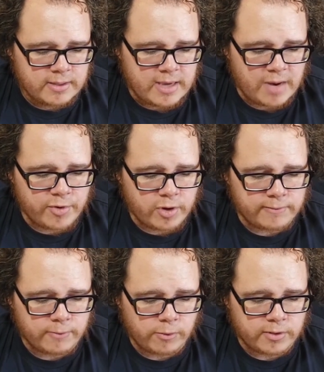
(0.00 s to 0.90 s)
Emery
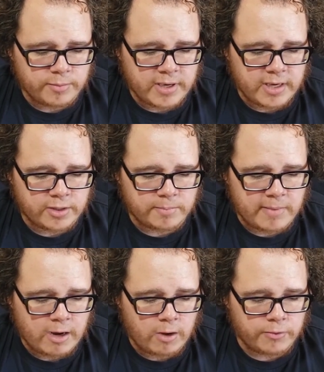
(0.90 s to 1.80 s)
unfolded the page and
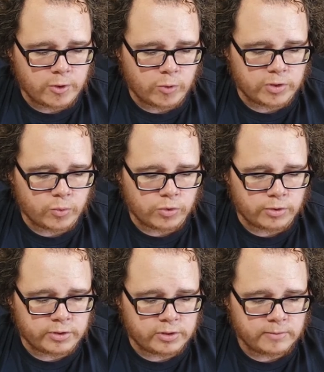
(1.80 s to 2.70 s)
mouthed the only
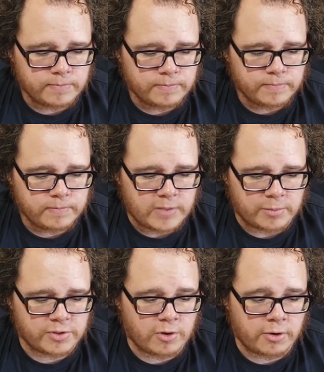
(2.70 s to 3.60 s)
words, I'm
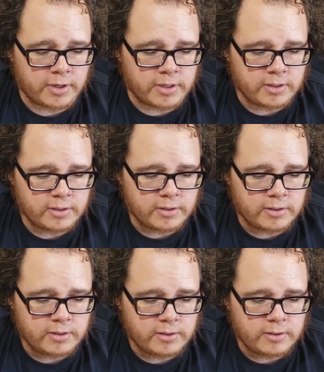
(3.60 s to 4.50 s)
sorry,
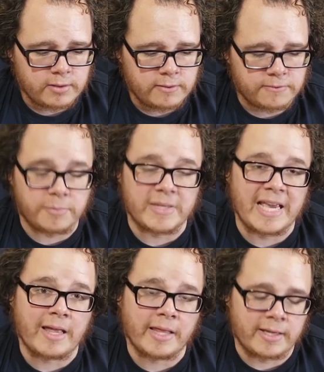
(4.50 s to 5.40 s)
from the
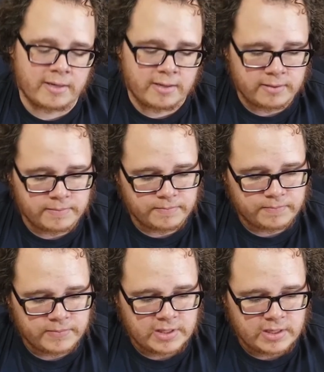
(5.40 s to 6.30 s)
alien.
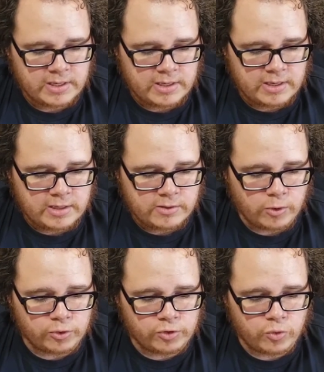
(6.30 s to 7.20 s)

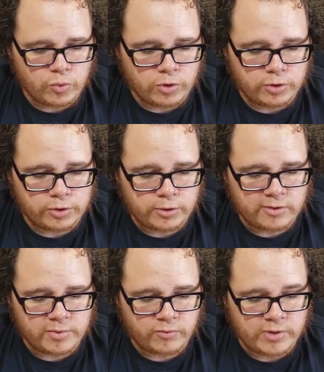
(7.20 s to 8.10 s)
Those 2 words could
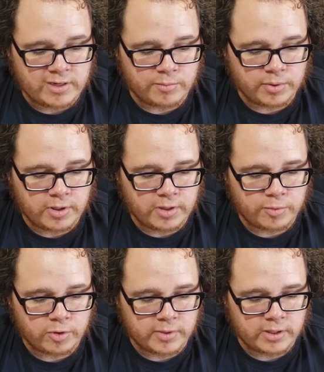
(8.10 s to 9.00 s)
have been written in blood
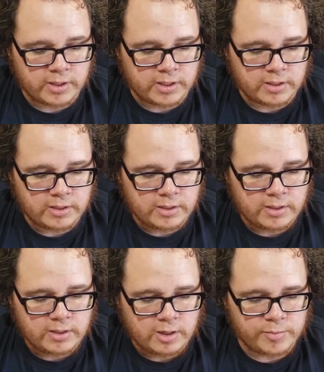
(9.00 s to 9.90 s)
permanently,
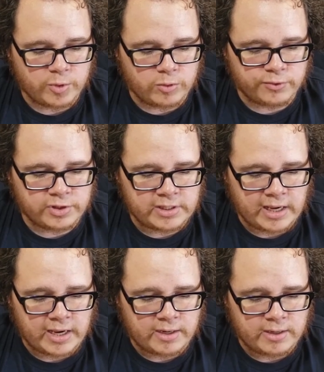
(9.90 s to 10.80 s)
a beautiful
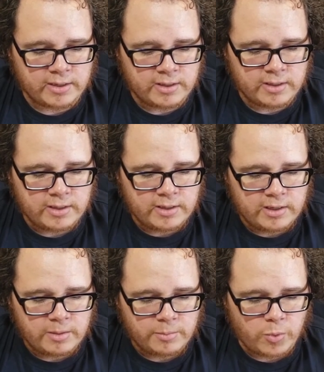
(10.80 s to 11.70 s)
stain.
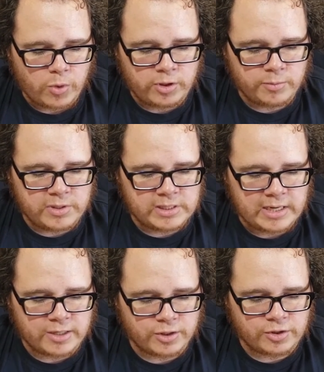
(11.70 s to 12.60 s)
But what could be said
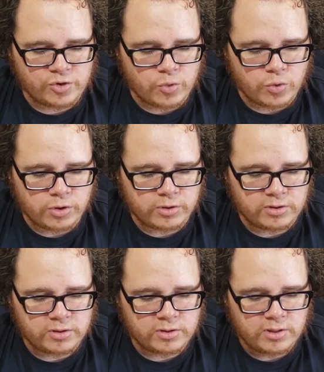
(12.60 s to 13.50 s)
in 2
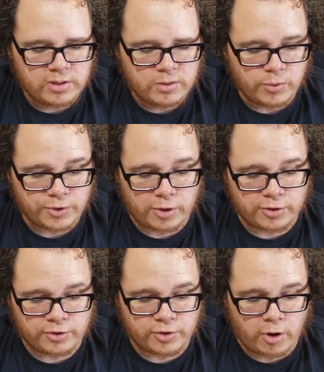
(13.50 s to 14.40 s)
words? Was
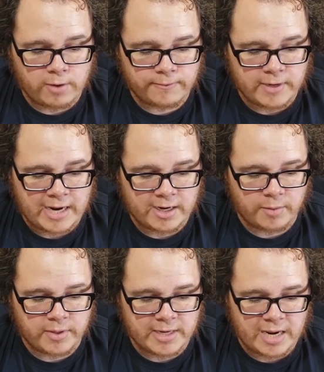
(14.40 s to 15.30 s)
Arson sorry for not
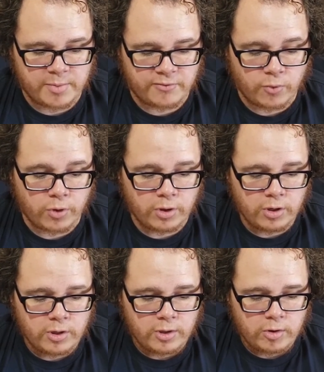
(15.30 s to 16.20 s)
coming the night
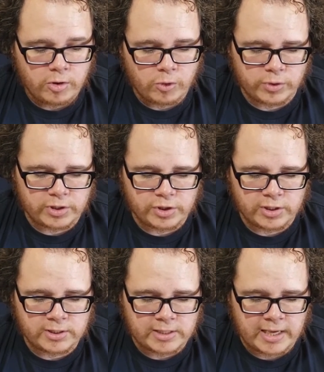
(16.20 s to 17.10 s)
before, or was he
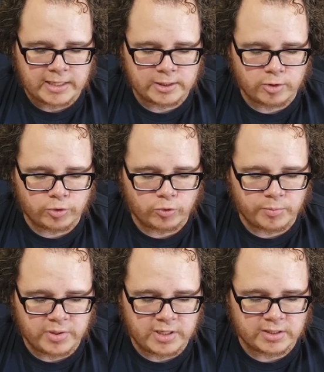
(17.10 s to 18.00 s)
just saying so to
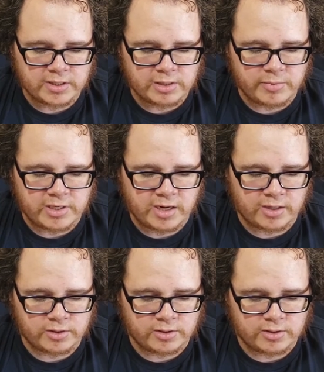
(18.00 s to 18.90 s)
appease a sleepy
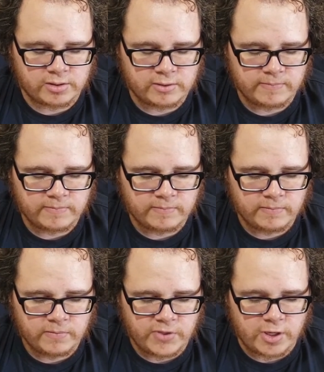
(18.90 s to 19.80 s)
conscience?
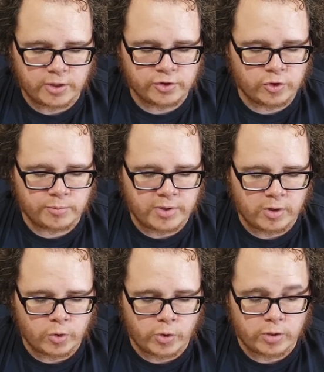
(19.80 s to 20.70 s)
The uncertain
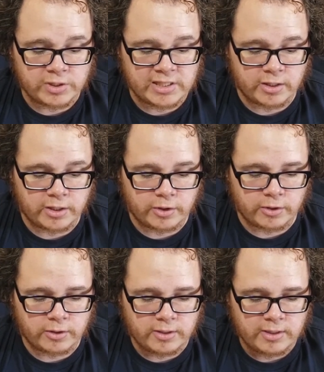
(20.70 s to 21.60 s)
paranoia was killing
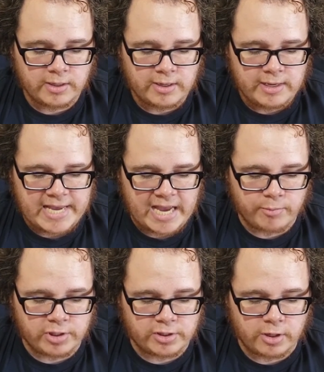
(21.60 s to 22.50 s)
her.
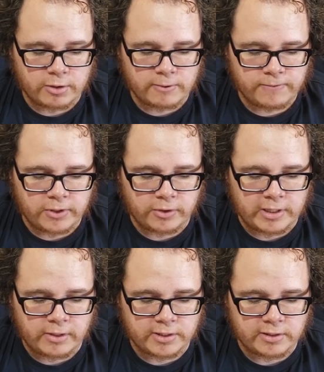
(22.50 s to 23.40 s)
Emery dug her
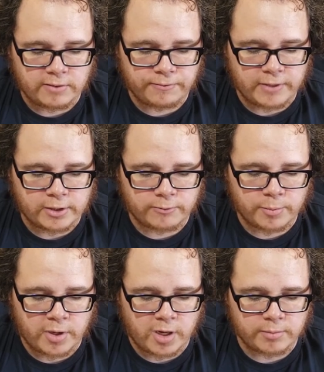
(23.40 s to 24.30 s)
fingernails into the flesh of her
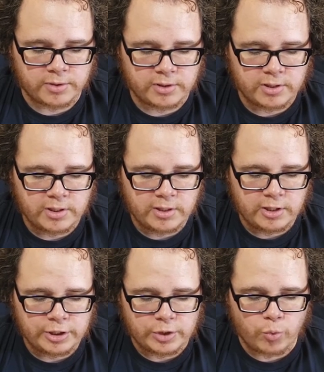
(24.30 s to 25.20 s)
palms.
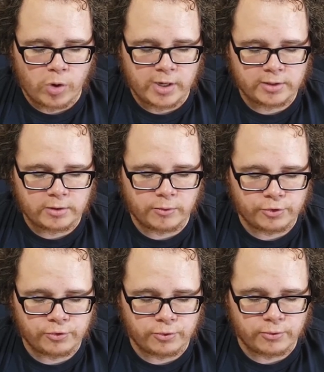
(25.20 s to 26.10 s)
She wanted to know the
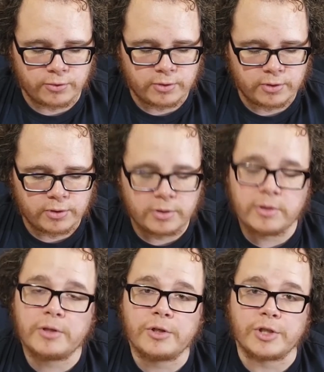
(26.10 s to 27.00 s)
truth.
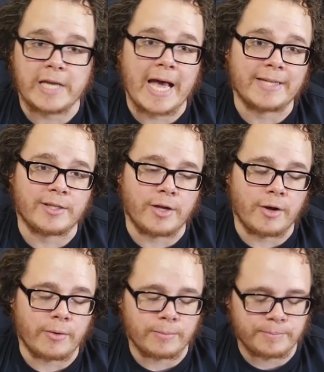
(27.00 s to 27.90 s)
She had to know.